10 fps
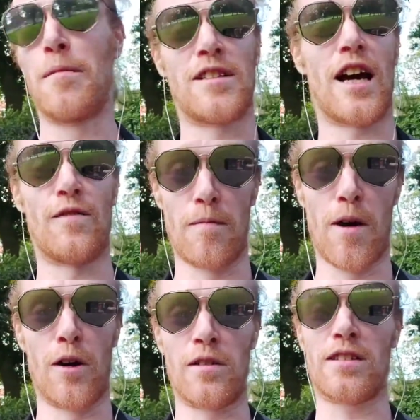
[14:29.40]
I'm a tad
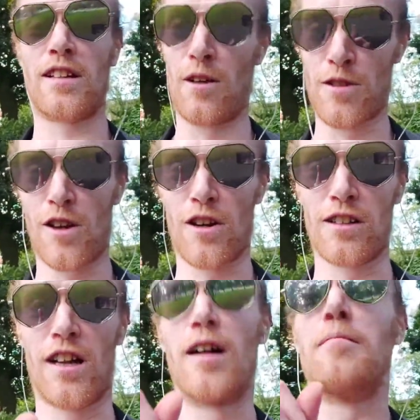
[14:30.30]
verbose. I don't talk a
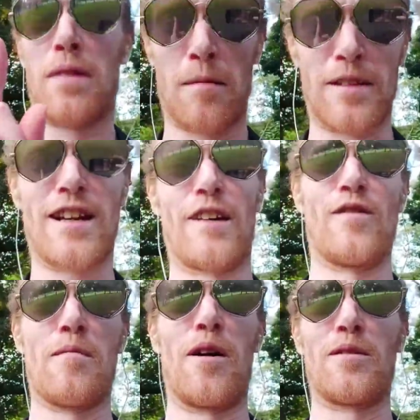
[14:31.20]
lot, but I'm a tad
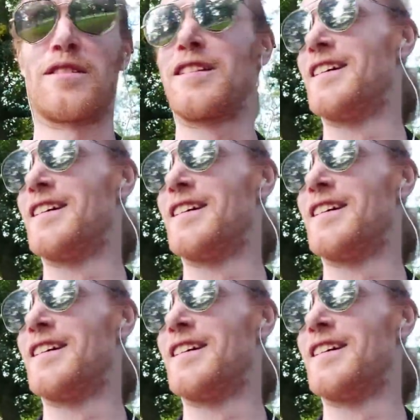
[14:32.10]
verbose.